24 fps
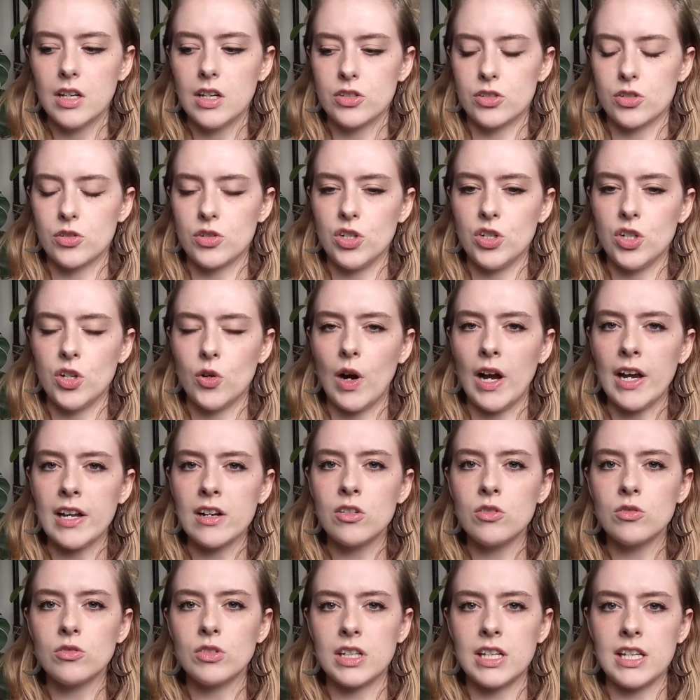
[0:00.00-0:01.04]
So, you know, I
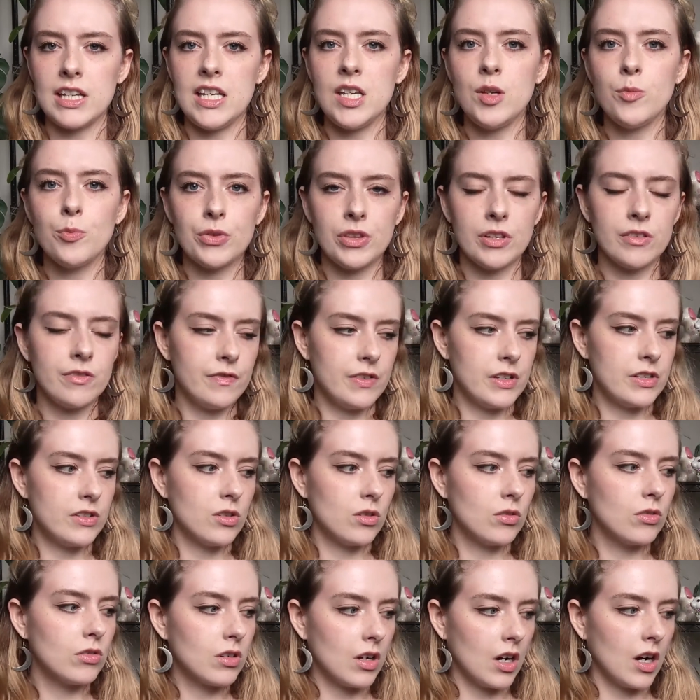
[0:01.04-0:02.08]
don't keep the
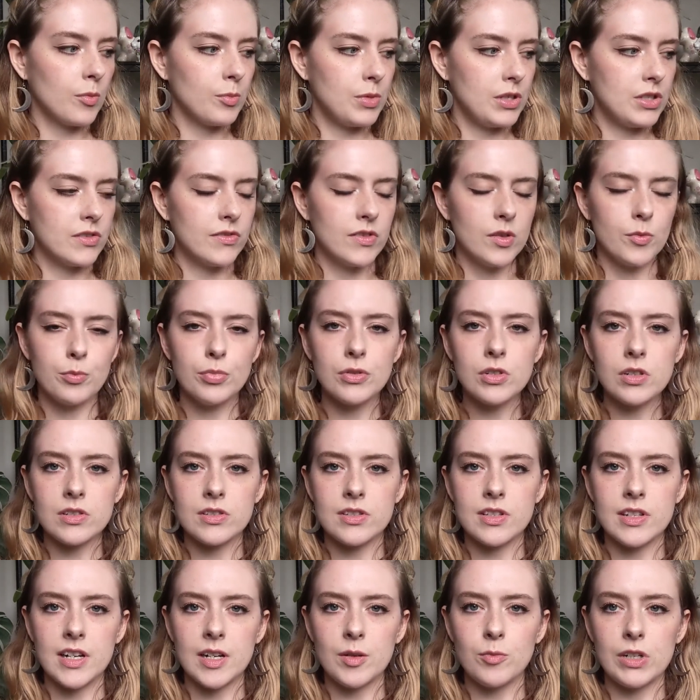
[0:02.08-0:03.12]
physical copies of the books
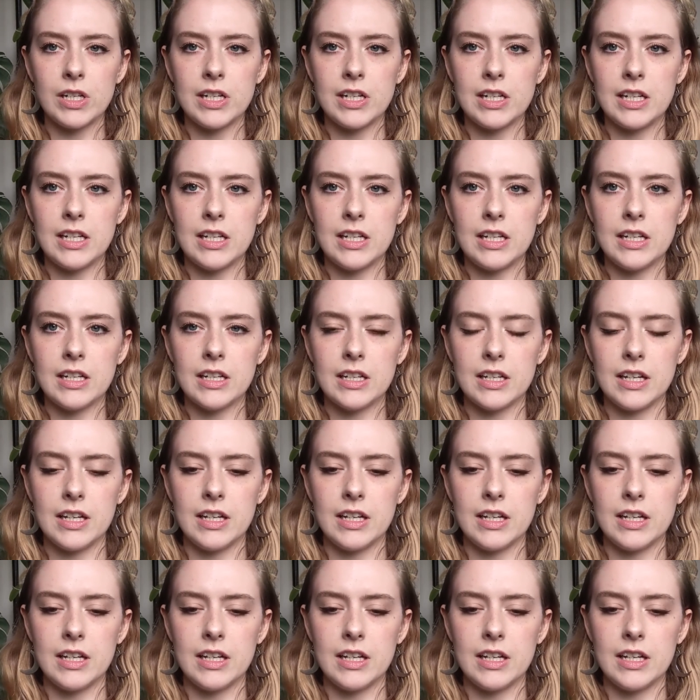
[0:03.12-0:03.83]
that I'm reading,